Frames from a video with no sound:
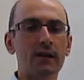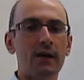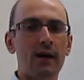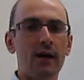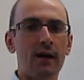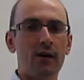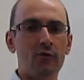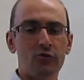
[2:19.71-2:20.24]

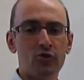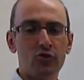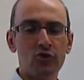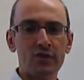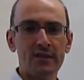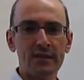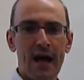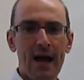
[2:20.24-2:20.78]
uh, you're
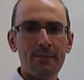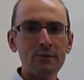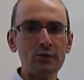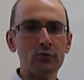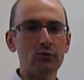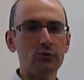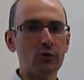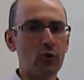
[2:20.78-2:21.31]
using
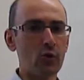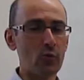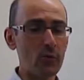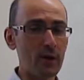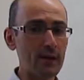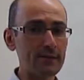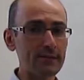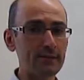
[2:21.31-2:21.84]
absolute or
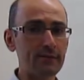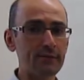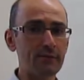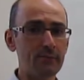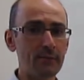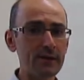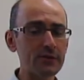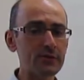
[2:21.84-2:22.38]
relative
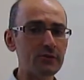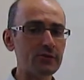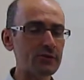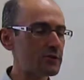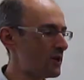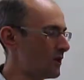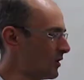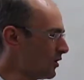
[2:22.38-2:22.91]
measures